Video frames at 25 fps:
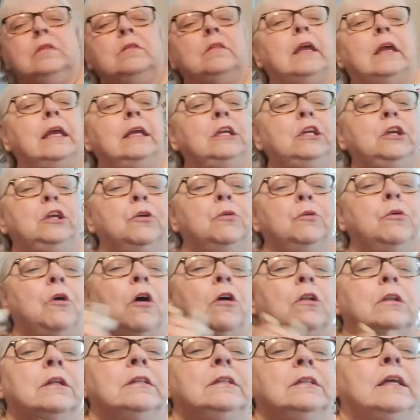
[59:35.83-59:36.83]
Thank you,
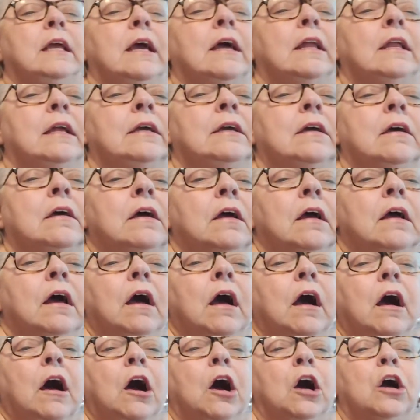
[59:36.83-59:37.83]
all in the attic.
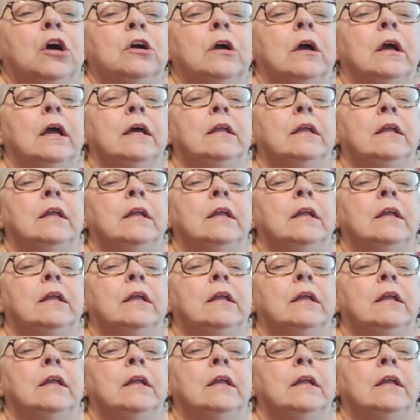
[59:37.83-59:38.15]
Uh,